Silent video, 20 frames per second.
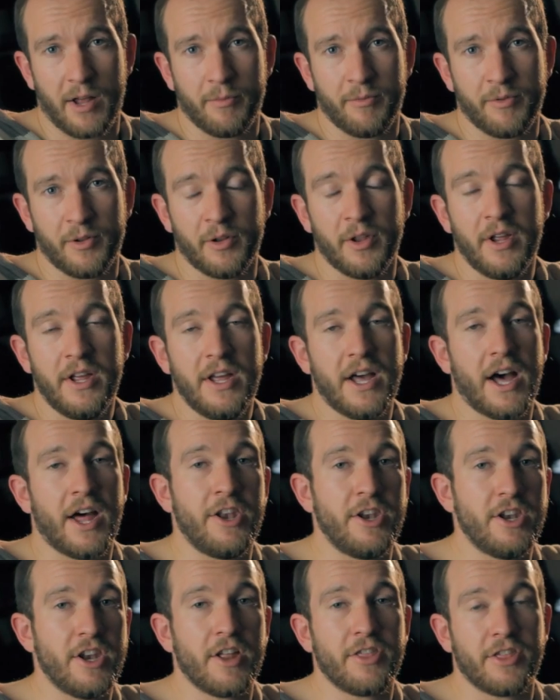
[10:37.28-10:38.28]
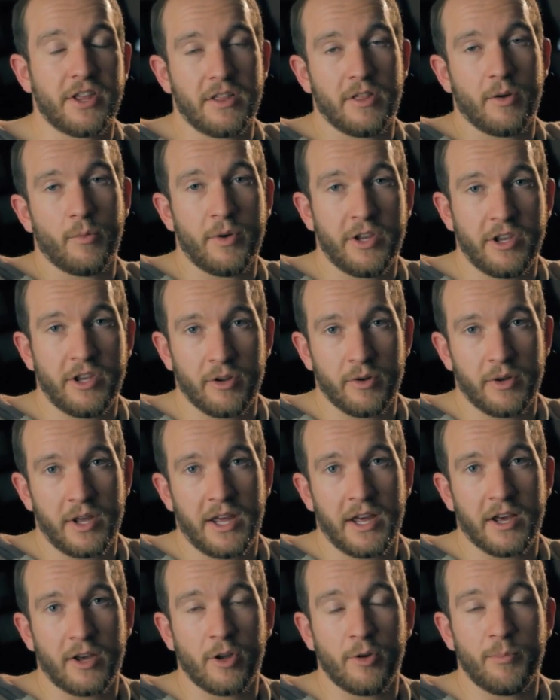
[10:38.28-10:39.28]
helpful, and nothing that we do
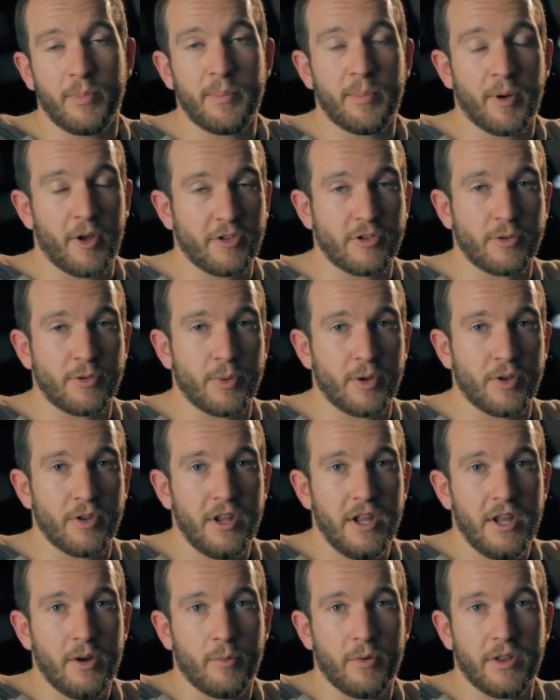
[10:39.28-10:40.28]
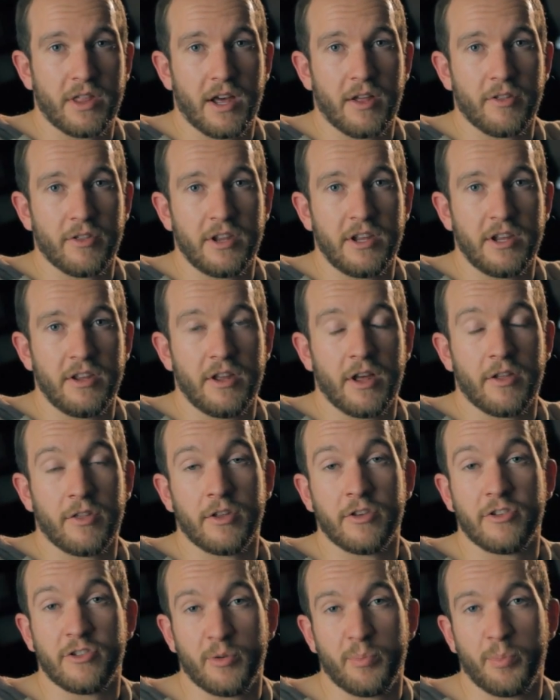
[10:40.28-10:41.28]
here could be possible without the
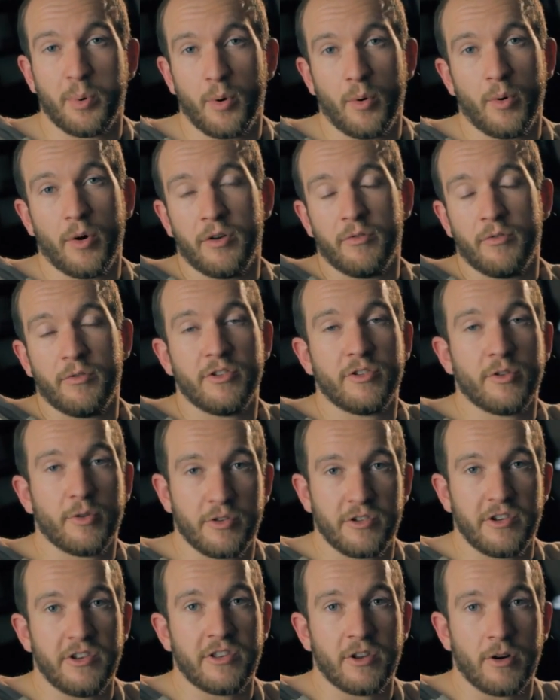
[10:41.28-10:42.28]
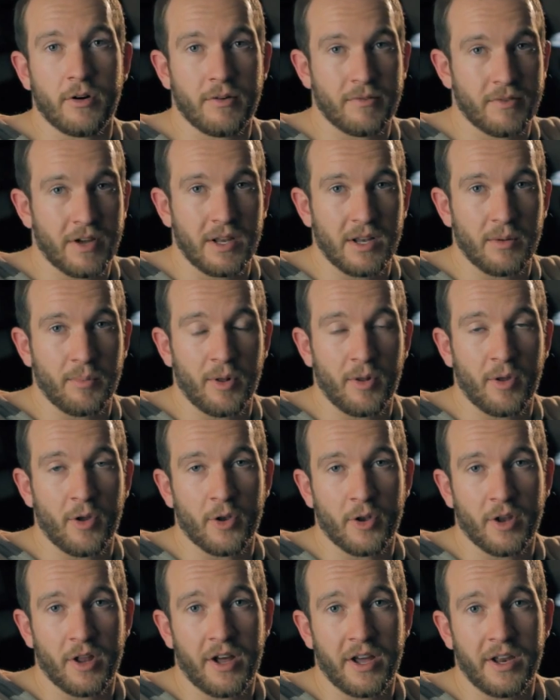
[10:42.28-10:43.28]
support and resources that are available
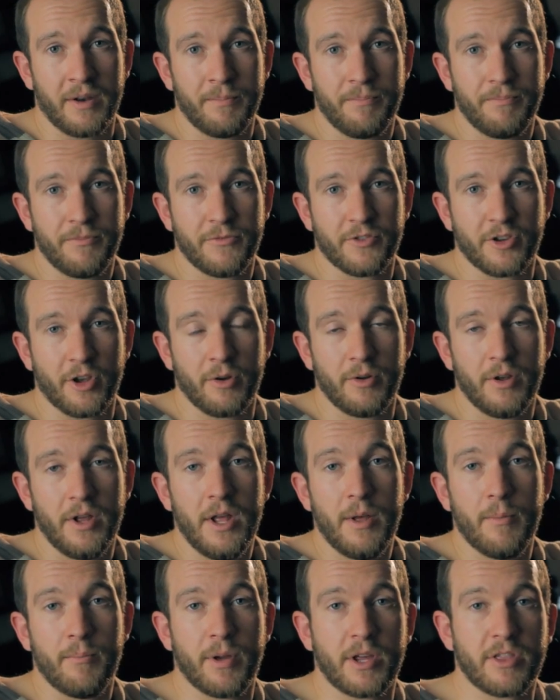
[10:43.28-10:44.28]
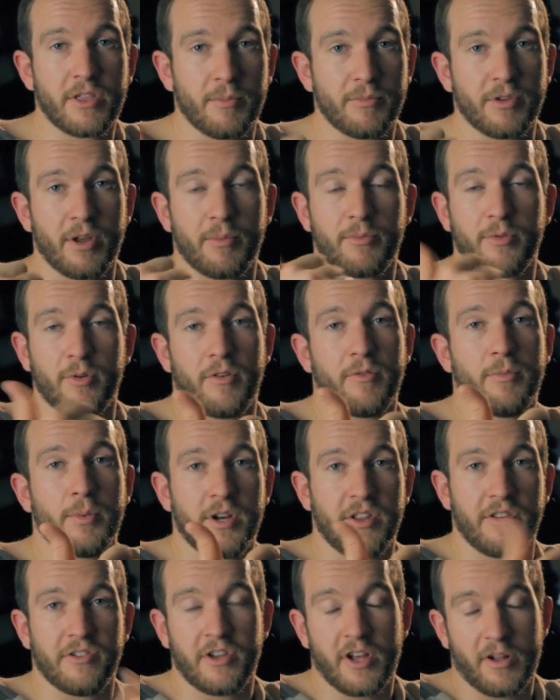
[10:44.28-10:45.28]
online. So big thumbs up to
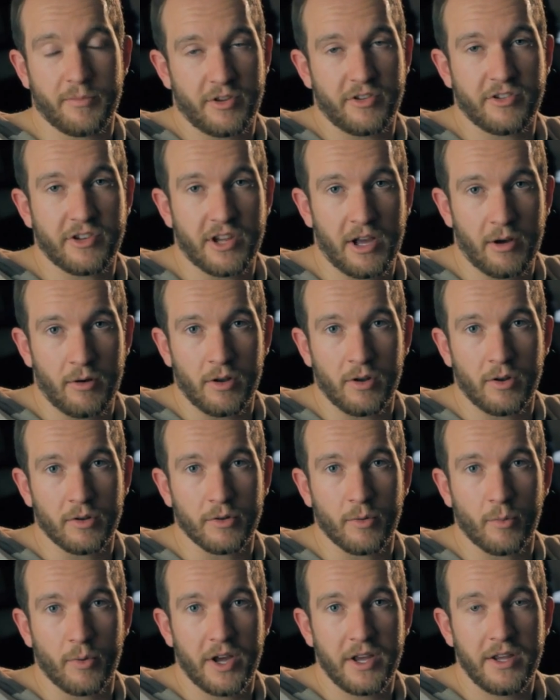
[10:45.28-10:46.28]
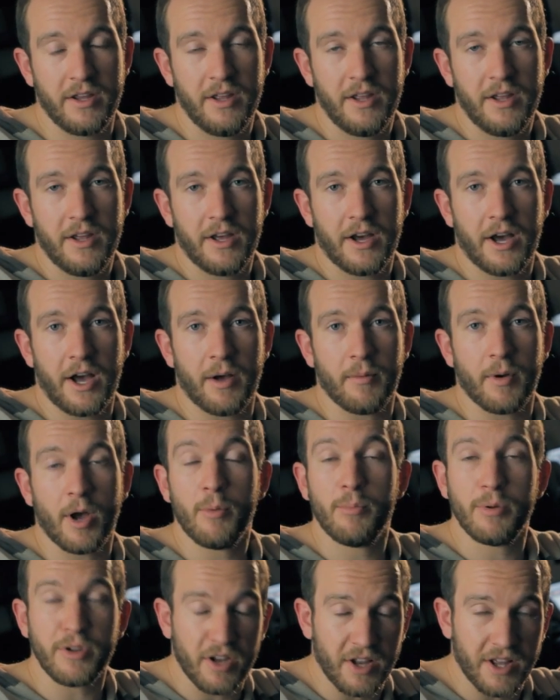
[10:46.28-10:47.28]
everybody that's helped us out along the way.
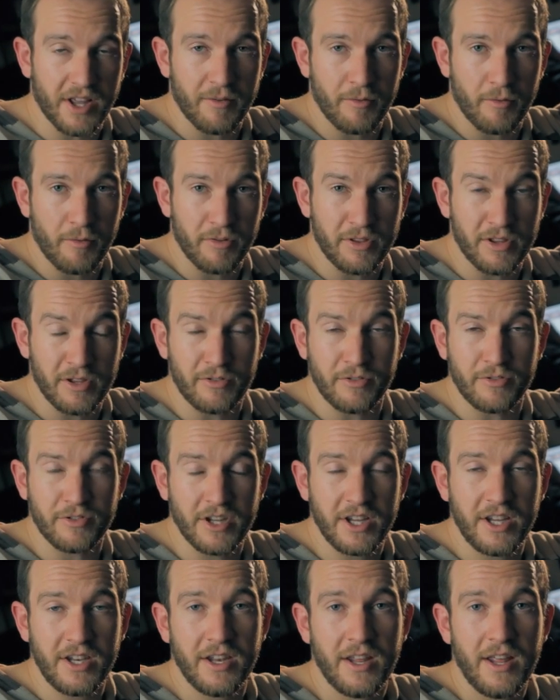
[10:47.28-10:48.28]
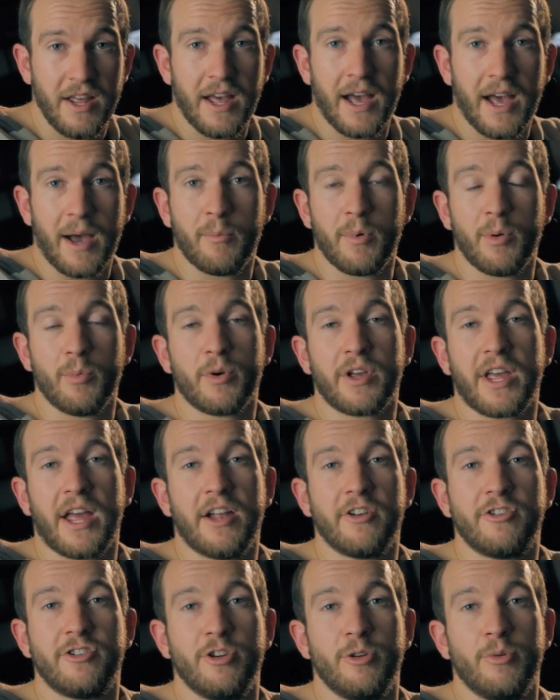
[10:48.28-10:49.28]
Hope you like everything you've seen, and we will
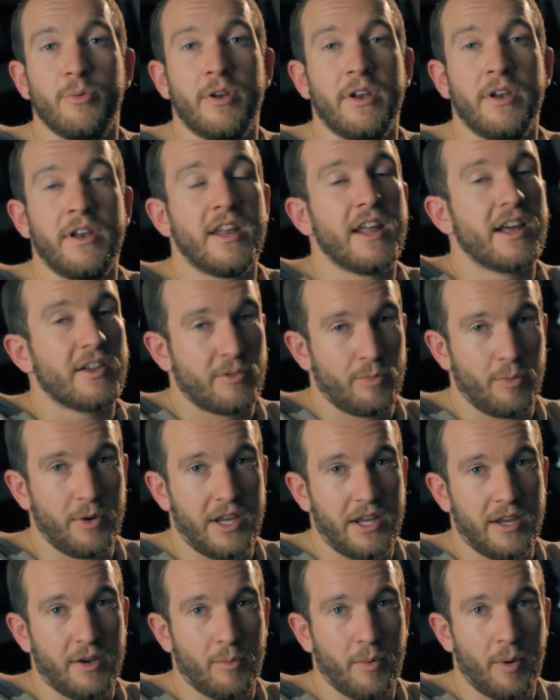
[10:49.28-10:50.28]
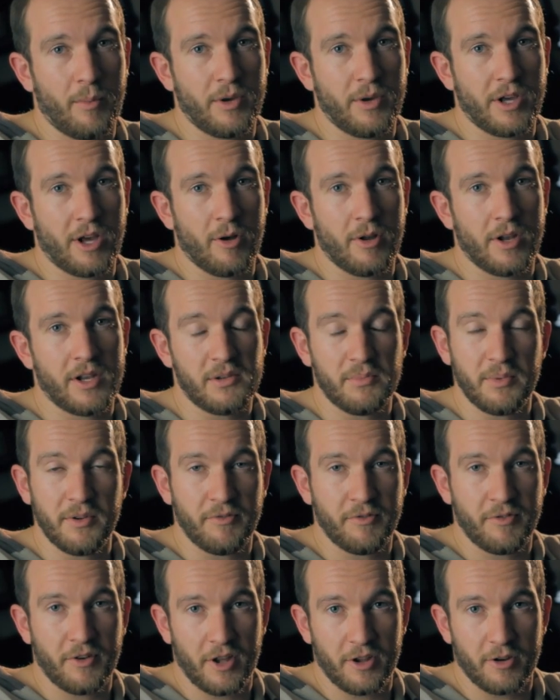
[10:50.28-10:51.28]
catch you next week when we go a little
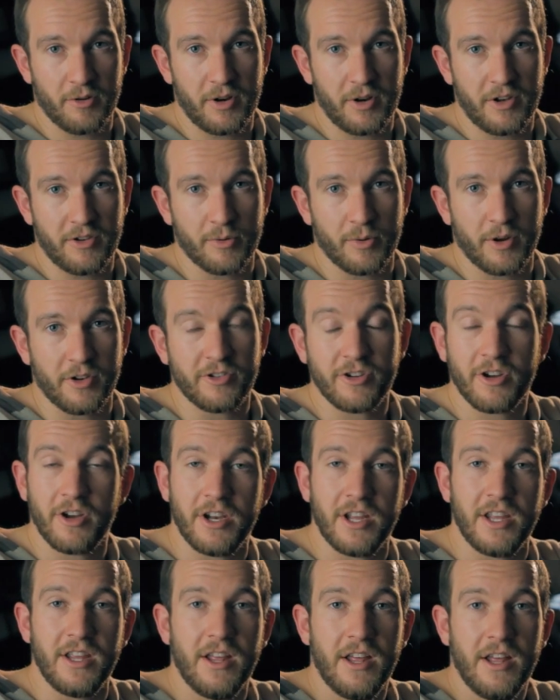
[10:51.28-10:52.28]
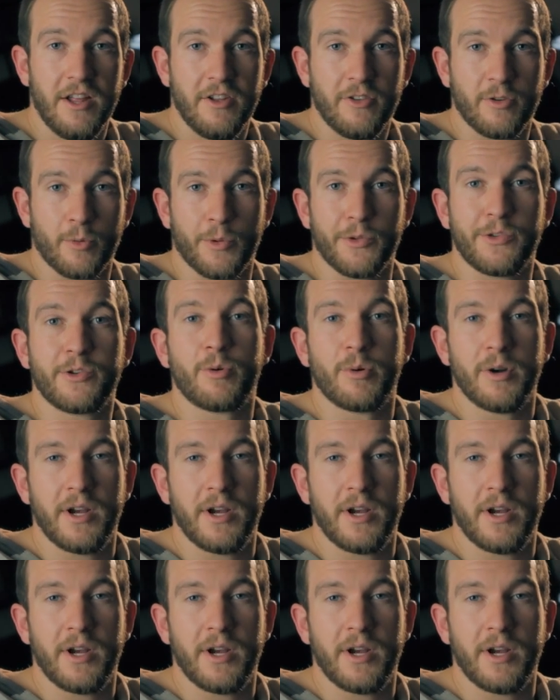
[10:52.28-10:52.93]
bit further into our journey towards